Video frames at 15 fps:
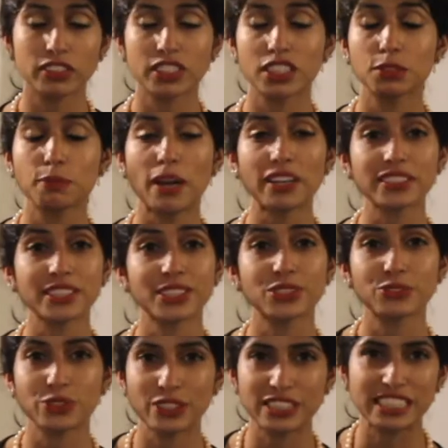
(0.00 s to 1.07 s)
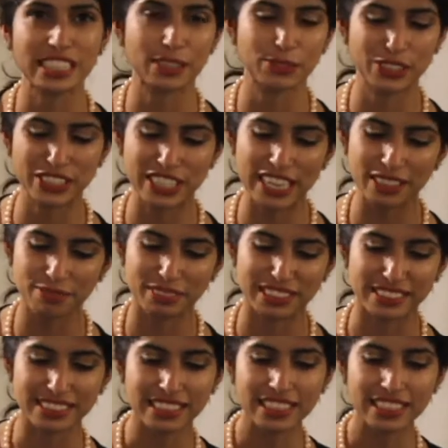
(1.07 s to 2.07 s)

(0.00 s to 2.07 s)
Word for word: which is Pakistan's first games academy.